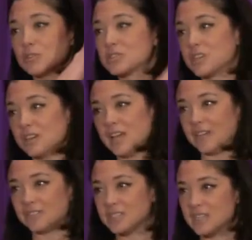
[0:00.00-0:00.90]
we're going to
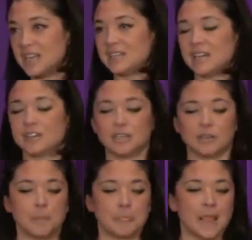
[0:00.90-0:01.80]
have to slide
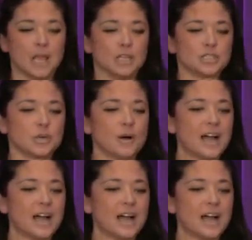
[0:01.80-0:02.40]
downhill. So